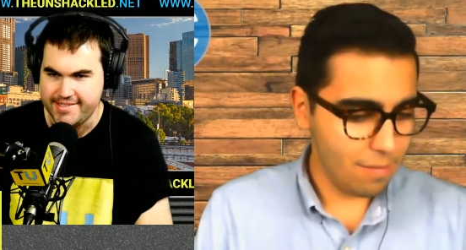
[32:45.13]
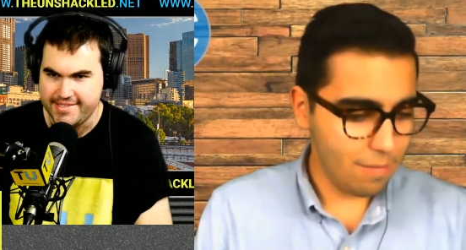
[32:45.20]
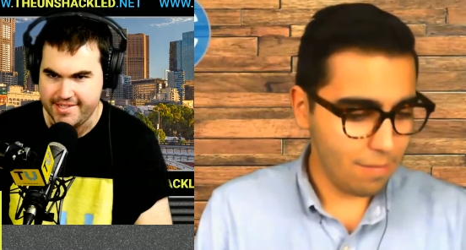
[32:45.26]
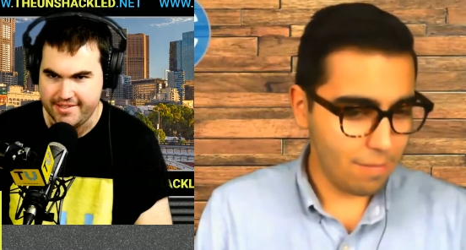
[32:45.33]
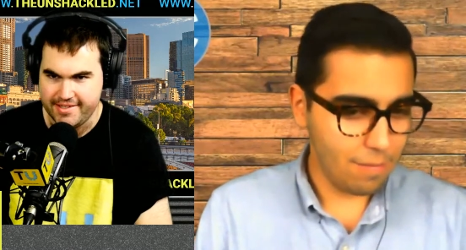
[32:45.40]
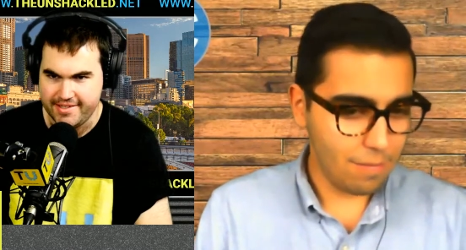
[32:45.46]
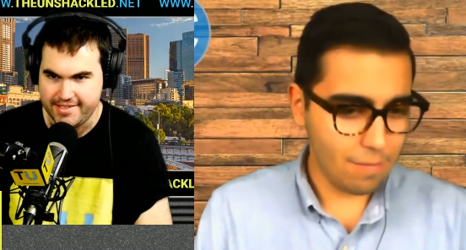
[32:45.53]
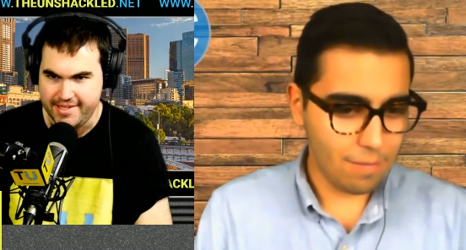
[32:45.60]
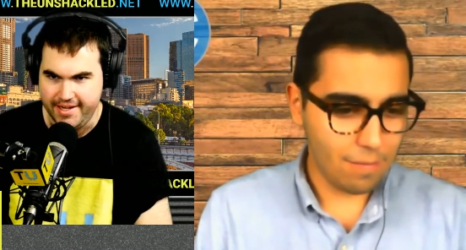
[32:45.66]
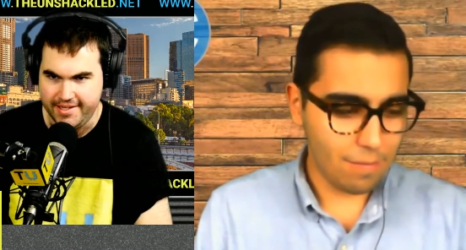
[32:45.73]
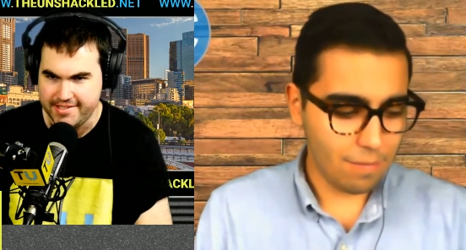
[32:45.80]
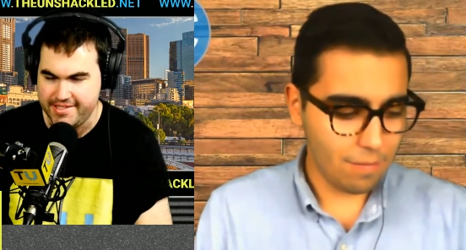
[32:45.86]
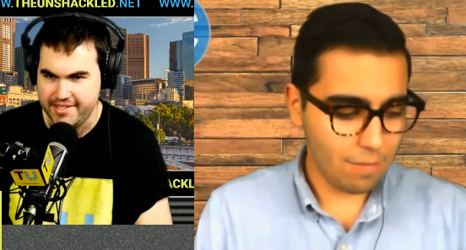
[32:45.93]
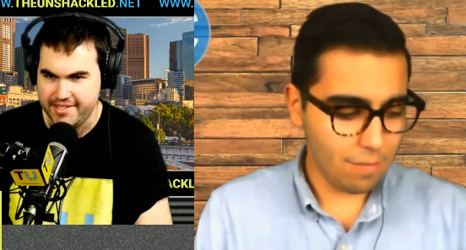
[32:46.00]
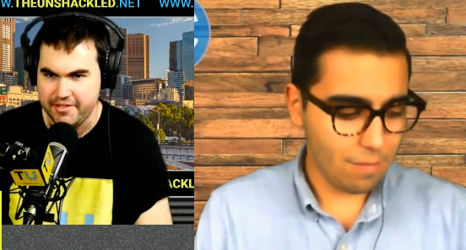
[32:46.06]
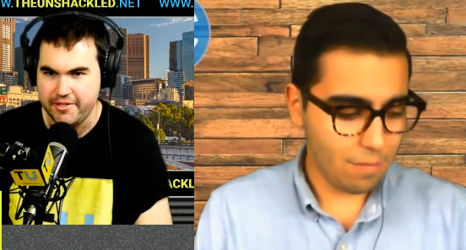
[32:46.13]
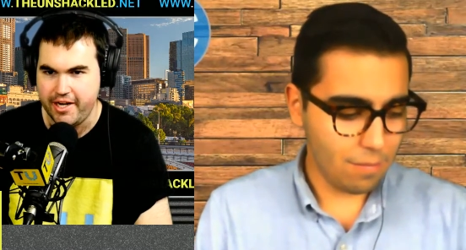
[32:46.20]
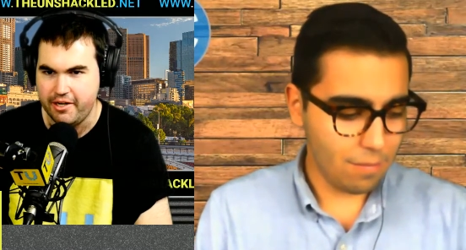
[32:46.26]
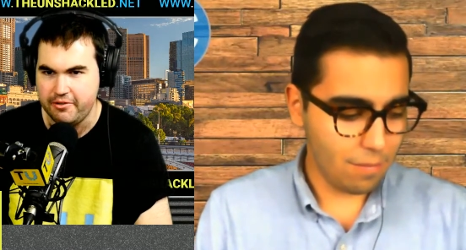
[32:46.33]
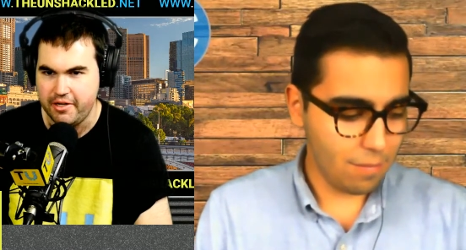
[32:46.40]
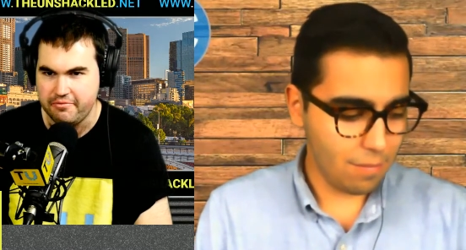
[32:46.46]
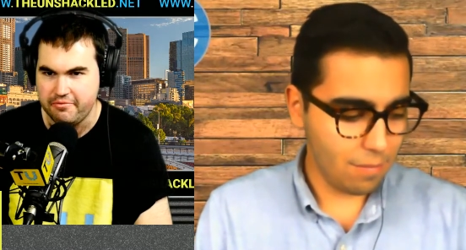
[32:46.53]
Speaker 1: in Syria every
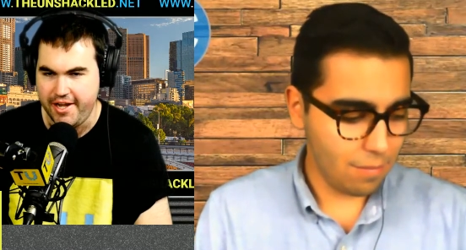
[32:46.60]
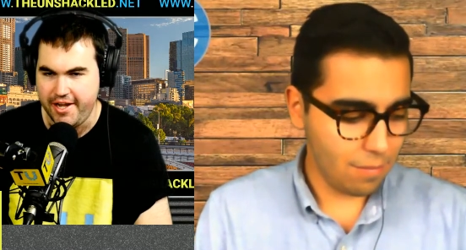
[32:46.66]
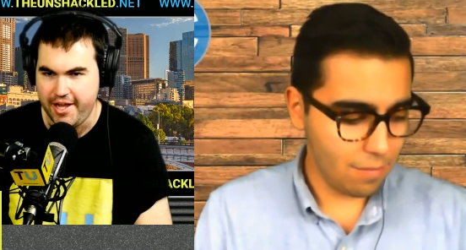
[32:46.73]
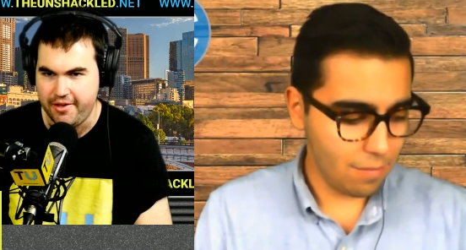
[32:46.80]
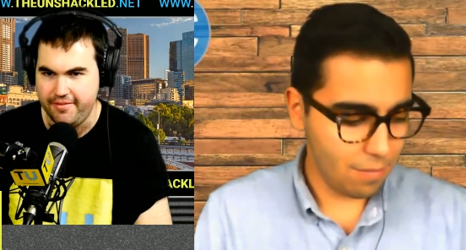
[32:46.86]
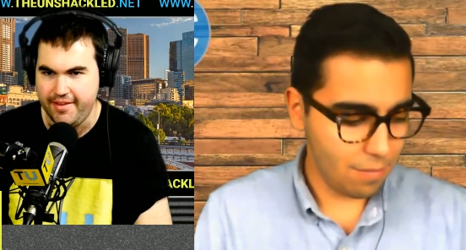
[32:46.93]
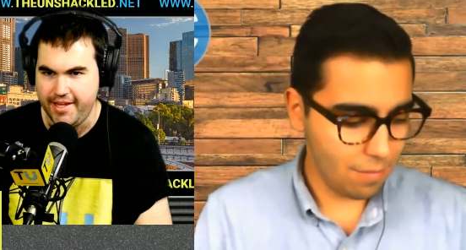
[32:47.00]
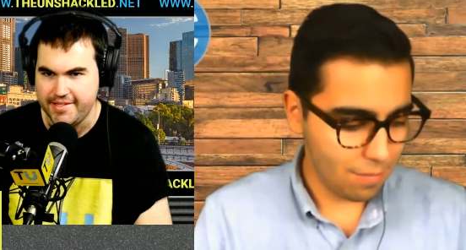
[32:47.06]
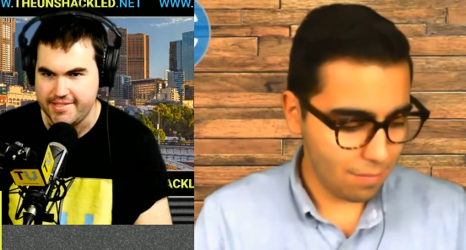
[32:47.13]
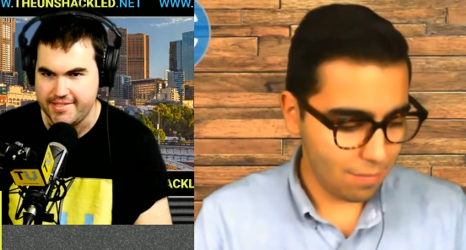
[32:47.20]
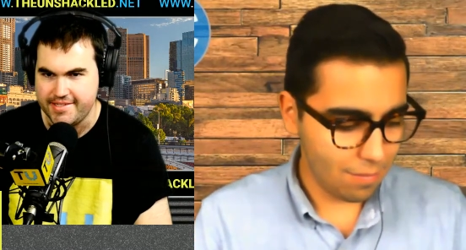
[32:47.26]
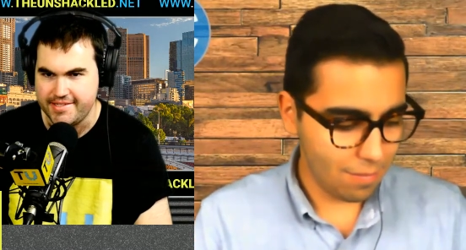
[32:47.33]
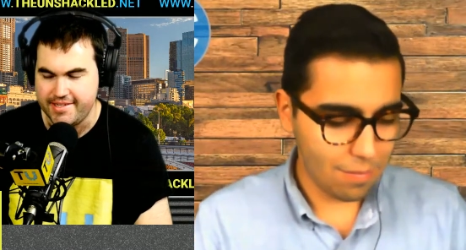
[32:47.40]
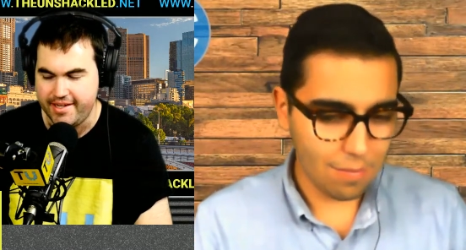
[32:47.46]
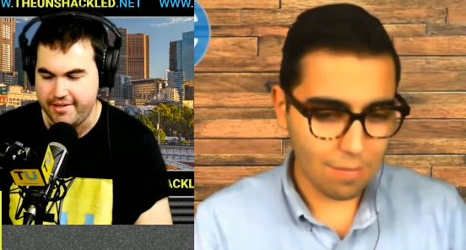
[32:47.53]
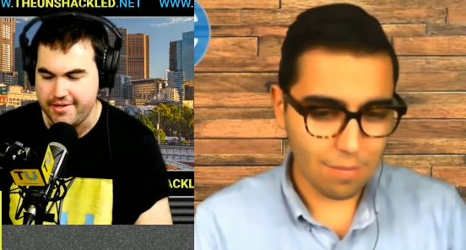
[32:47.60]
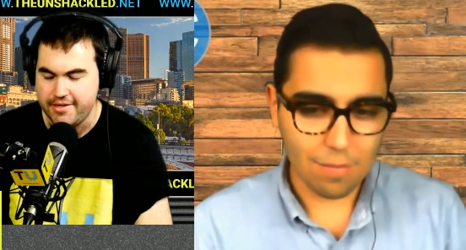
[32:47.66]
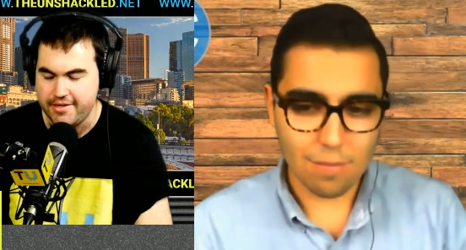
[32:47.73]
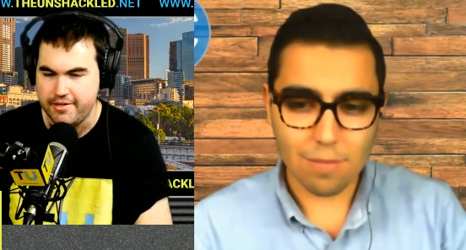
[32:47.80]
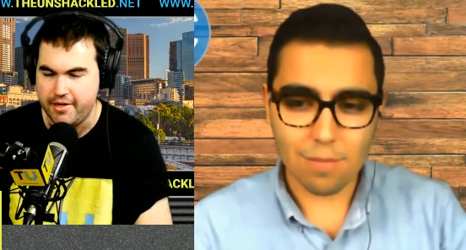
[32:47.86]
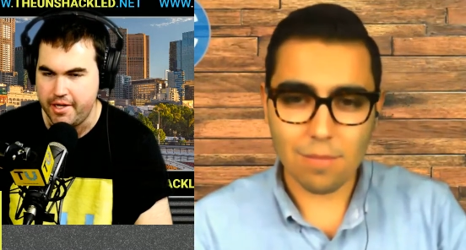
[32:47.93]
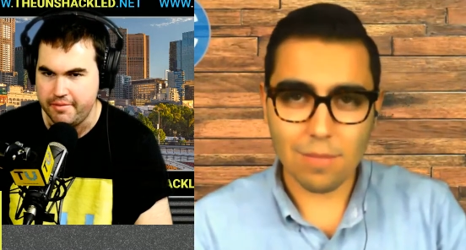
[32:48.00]
now and then to say oh I'm
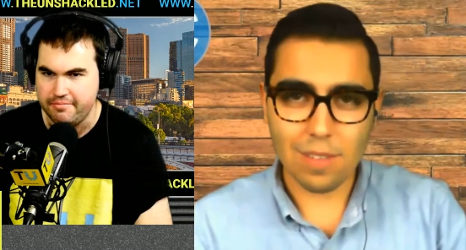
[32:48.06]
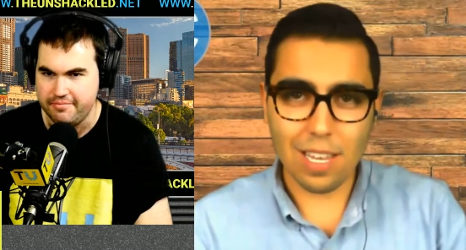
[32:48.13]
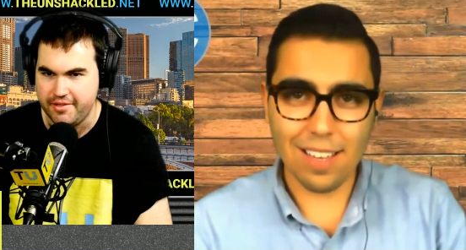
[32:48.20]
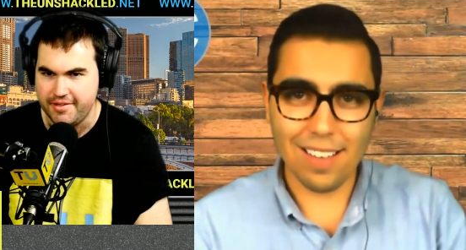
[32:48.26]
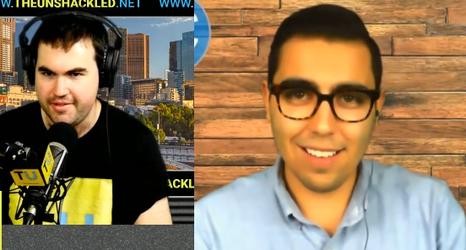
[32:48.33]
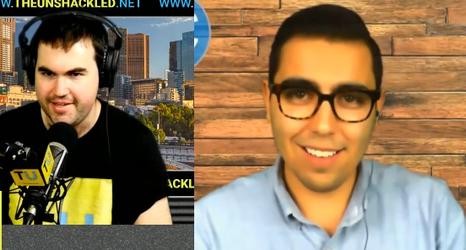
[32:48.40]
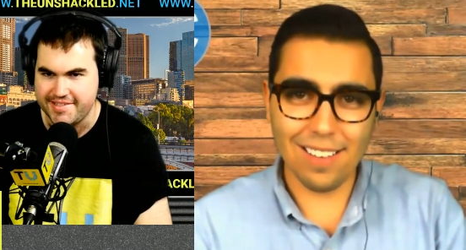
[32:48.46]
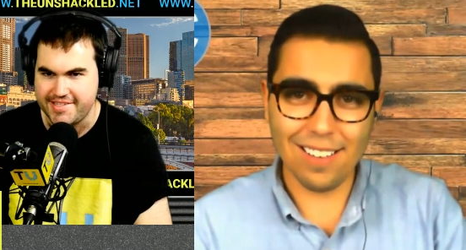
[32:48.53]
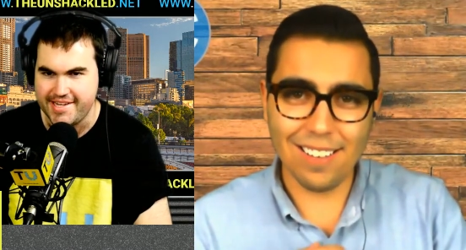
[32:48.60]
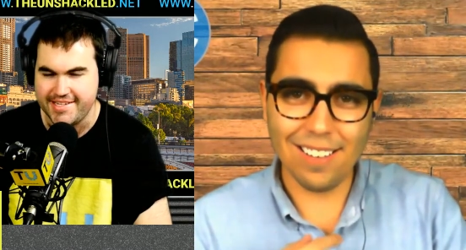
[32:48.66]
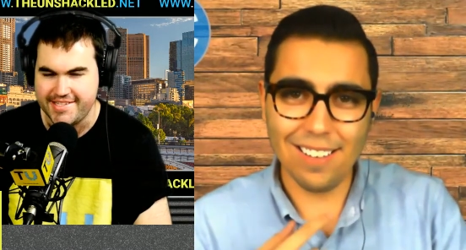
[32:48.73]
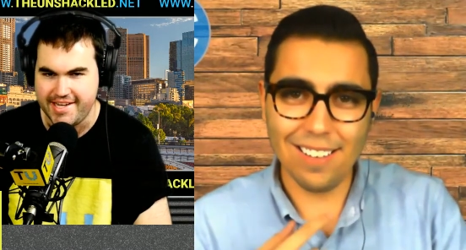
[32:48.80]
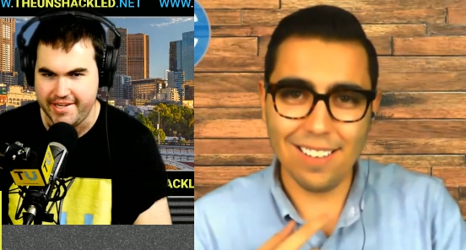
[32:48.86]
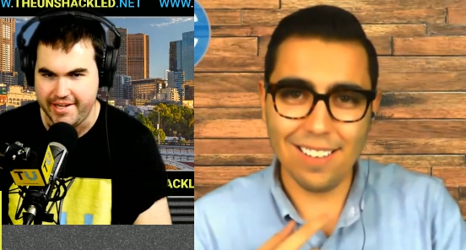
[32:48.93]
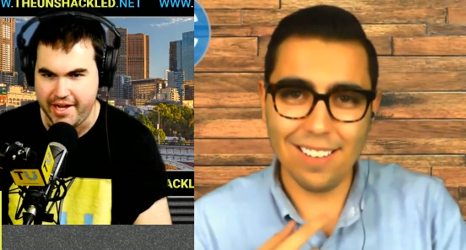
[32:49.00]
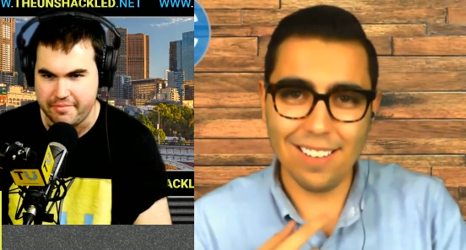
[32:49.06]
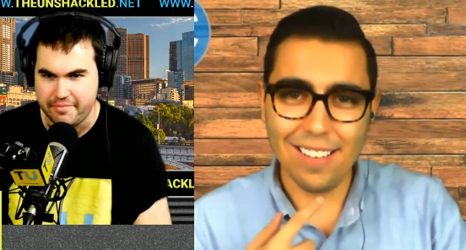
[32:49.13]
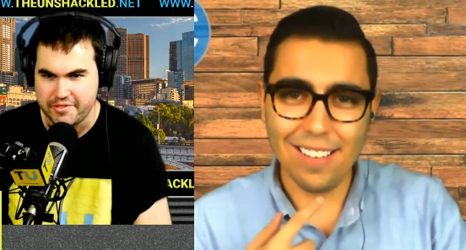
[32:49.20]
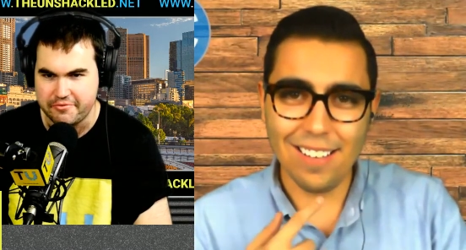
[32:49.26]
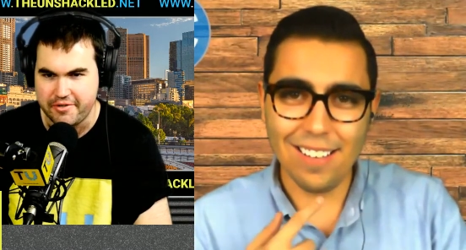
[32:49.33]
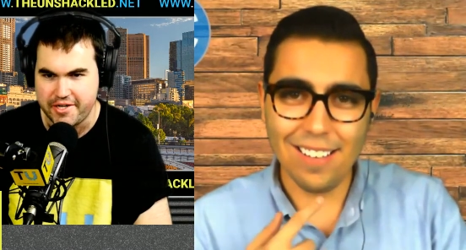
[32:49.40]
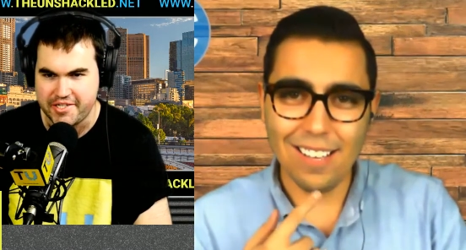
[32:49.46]
you know st standing up to
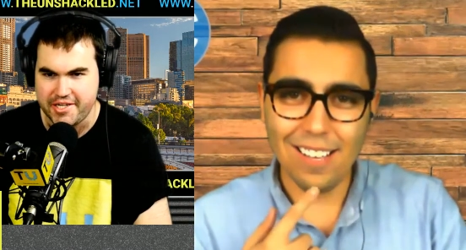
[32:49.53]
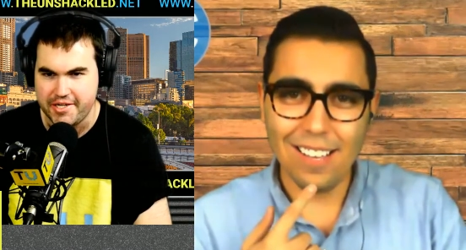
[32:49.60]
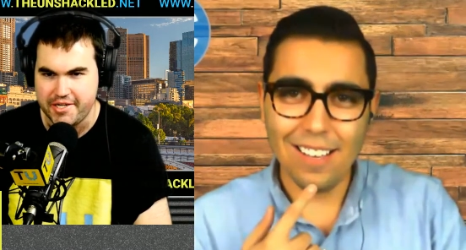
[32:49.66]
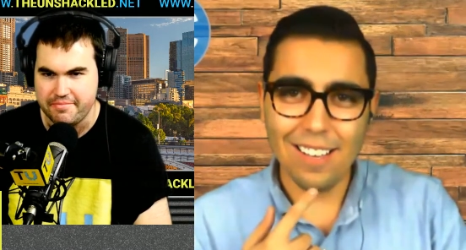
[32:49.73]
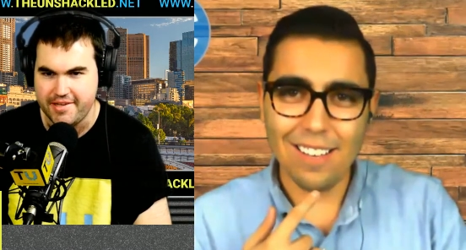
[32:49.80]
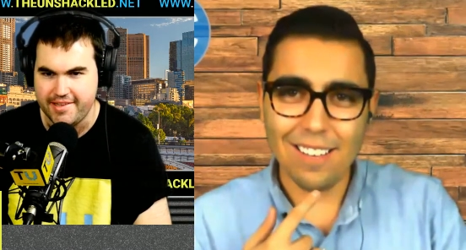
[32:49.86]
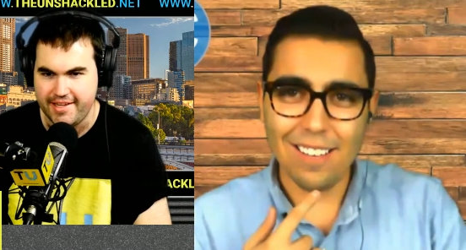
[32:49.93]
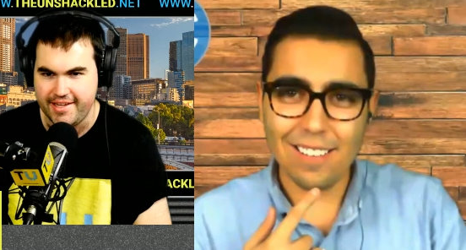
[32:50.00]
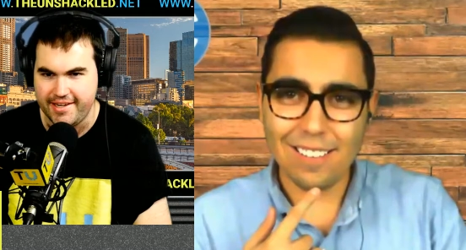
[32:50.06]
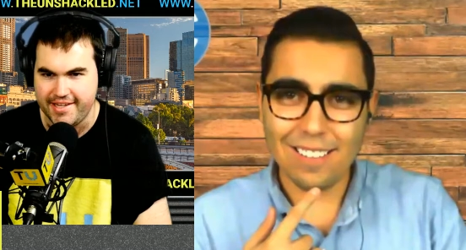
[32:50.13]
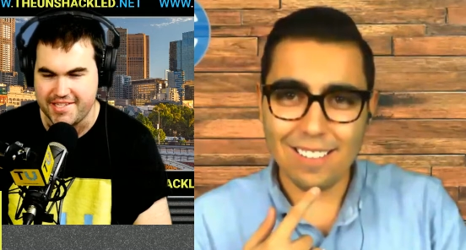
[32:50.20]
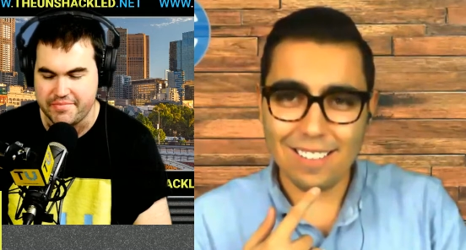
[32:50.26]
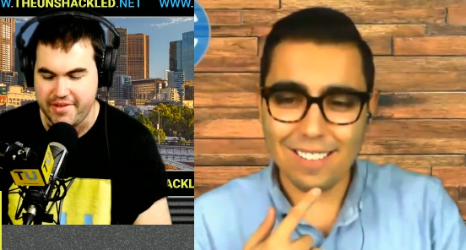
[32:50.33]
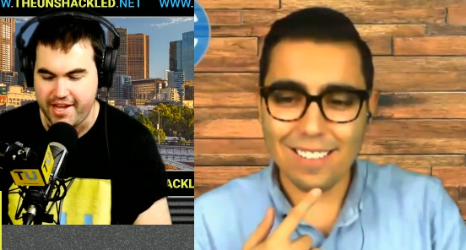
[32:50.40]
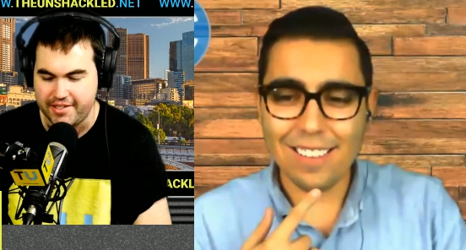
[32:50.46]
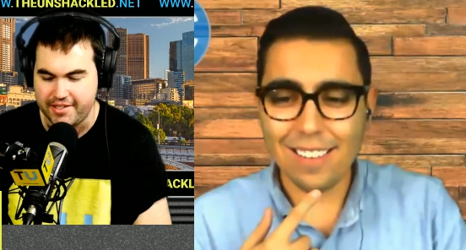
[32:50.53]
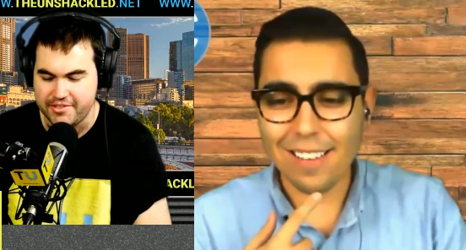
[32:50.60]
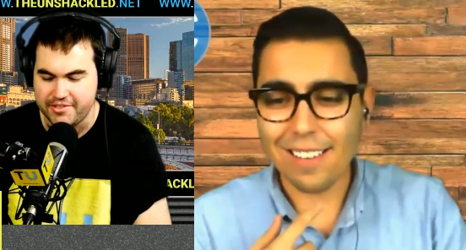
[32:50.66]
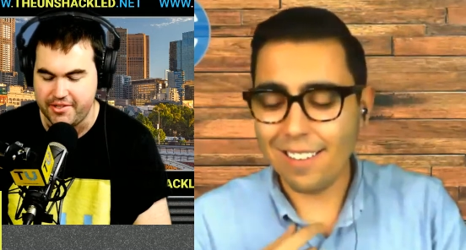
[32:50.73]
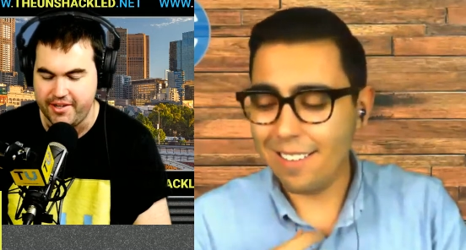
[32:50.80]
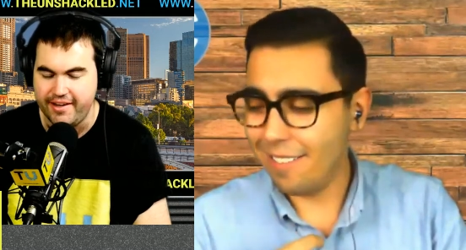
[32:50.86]
Russia, but then it's yeah. back to